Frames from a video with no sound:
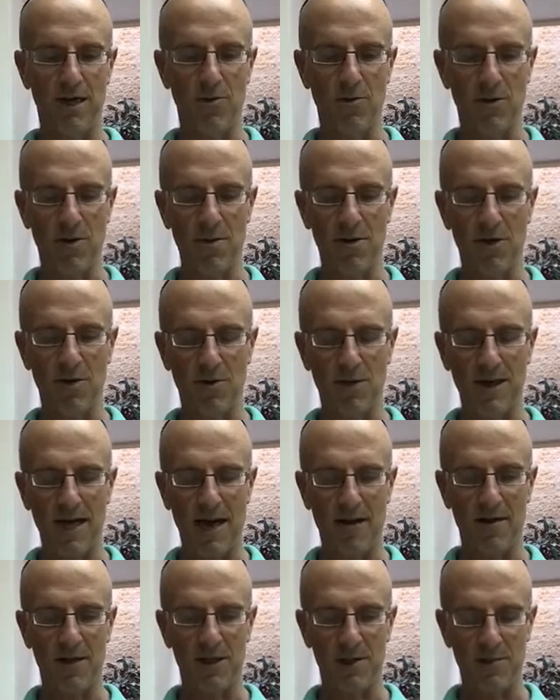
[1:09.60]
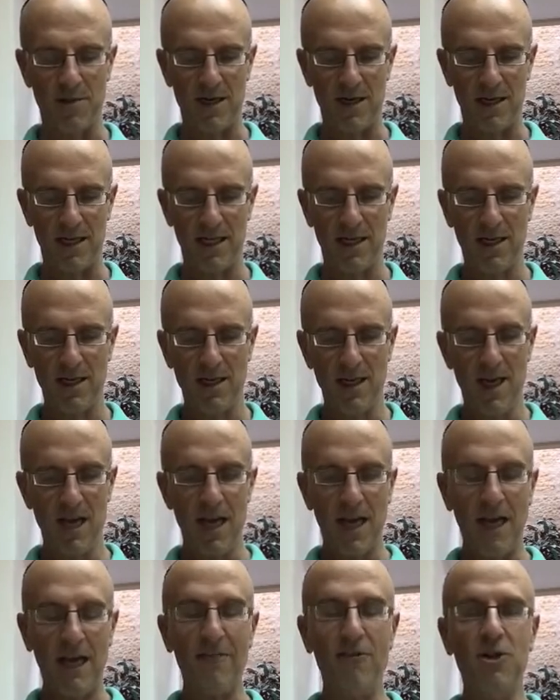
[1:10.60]
woman who inherits money,
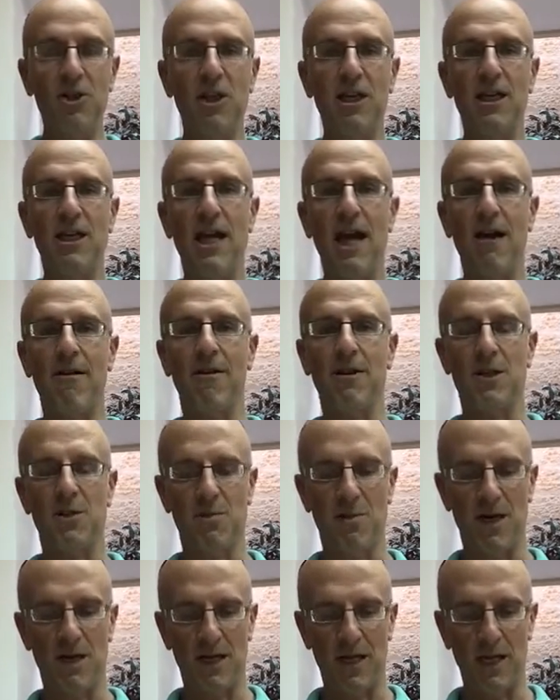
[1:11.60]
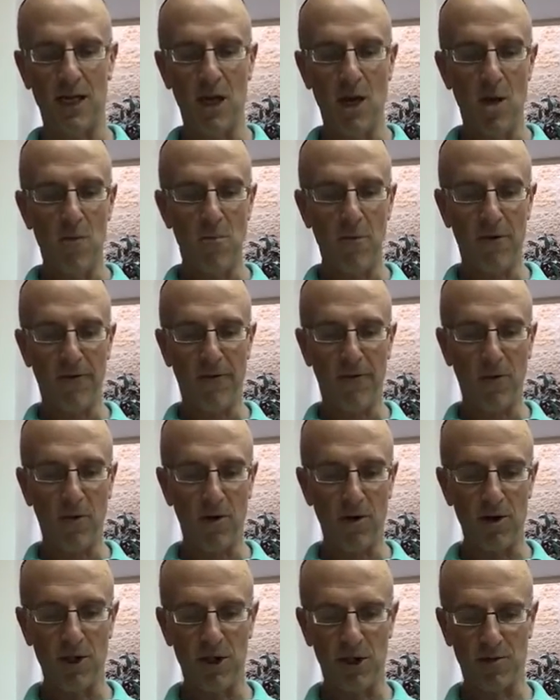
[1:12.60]
if she inherits money
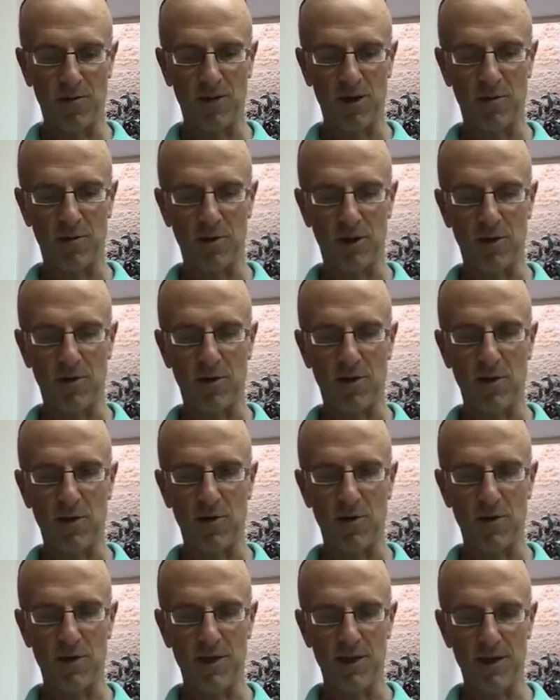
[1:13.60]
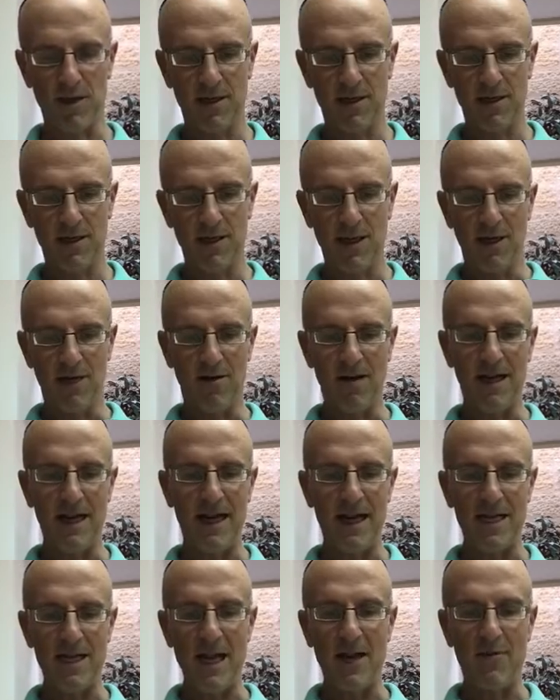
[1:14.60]
before she was betrothed,
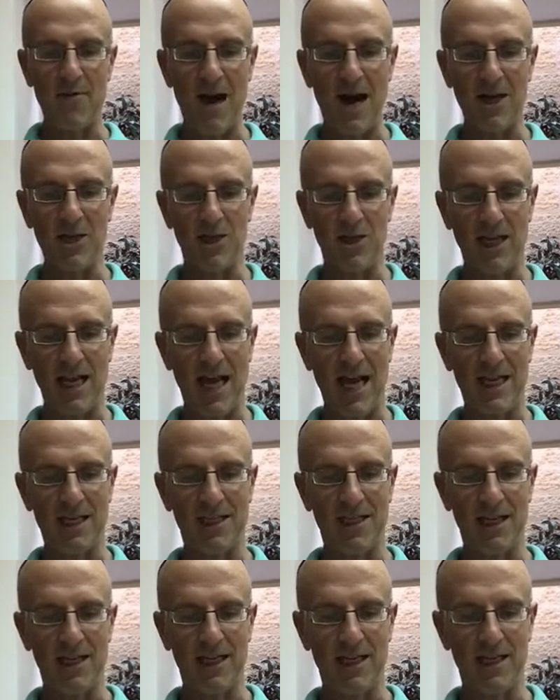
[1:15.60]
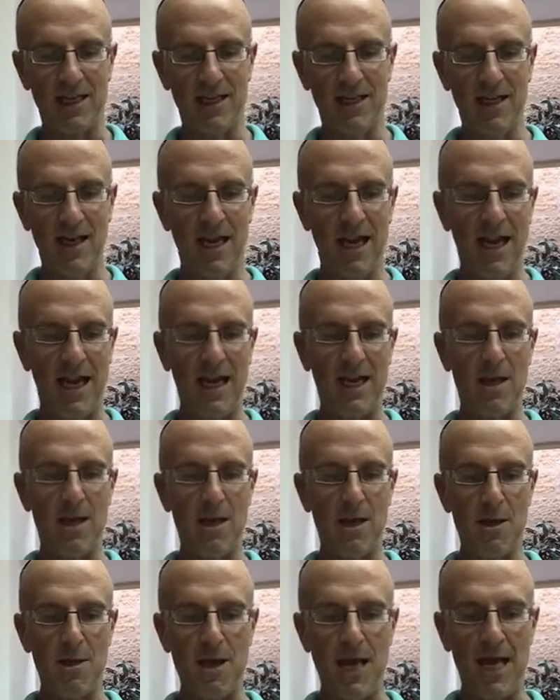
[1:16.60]
right, and then Rashi adds in,
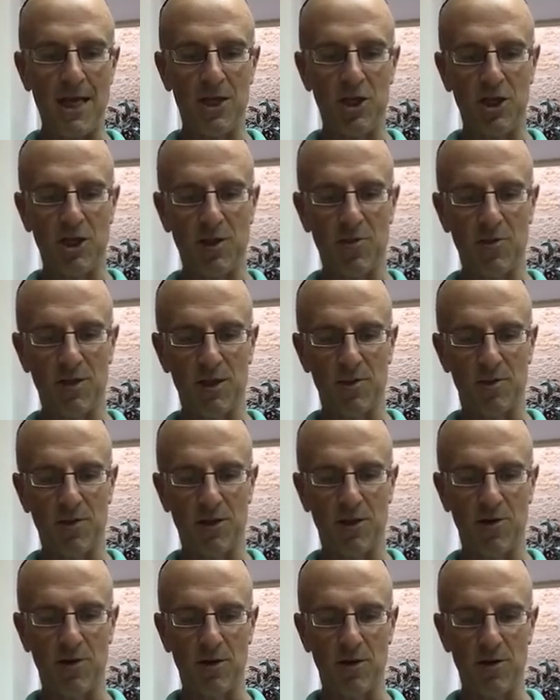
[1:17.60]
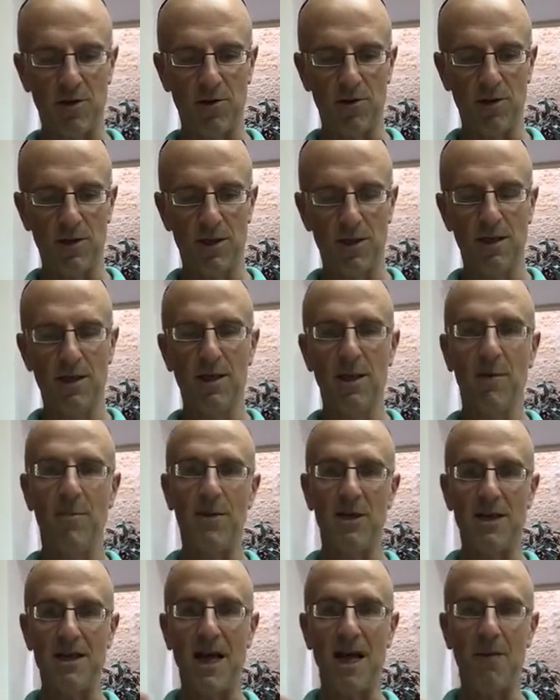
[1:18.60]
and then she was betrothed,
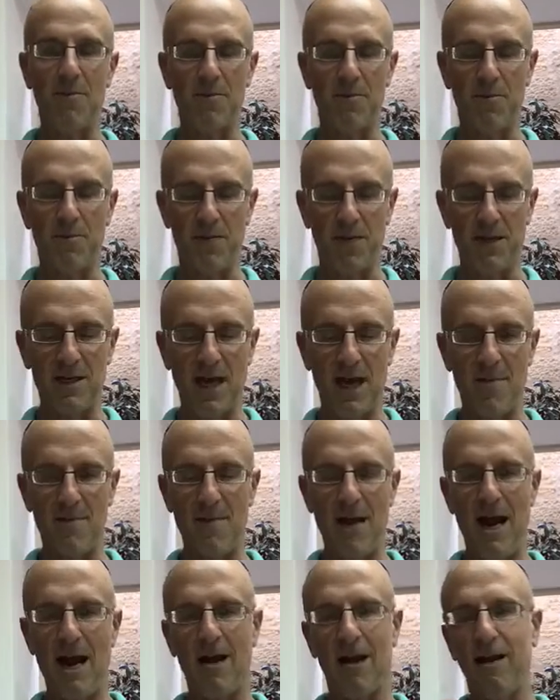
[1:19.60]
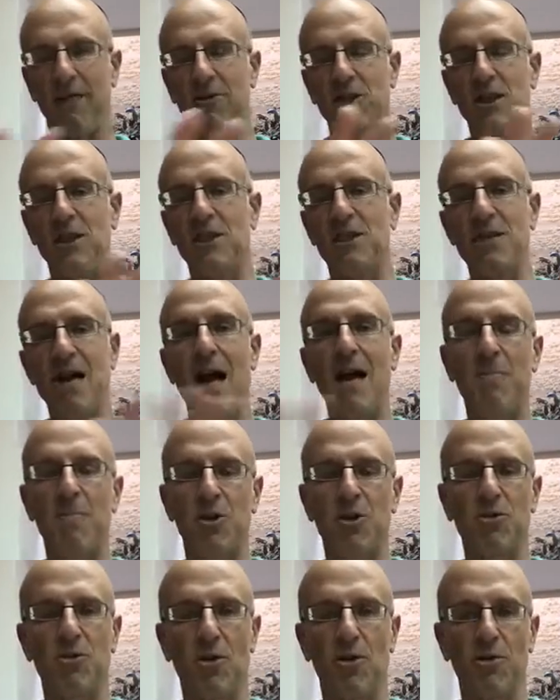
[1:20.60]
but not married. If she's not
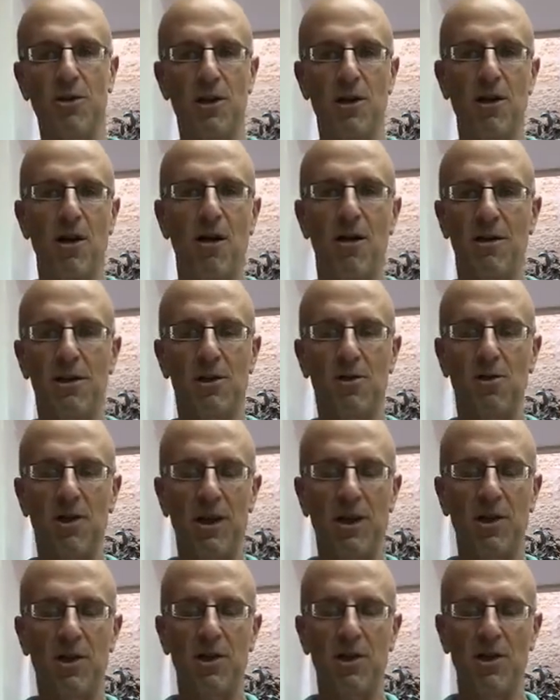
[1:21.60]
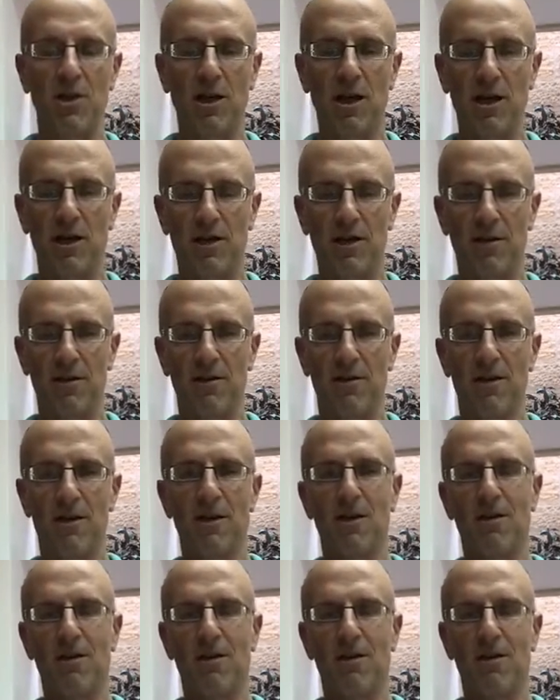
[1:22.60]
betrothed at all, it's quite clear,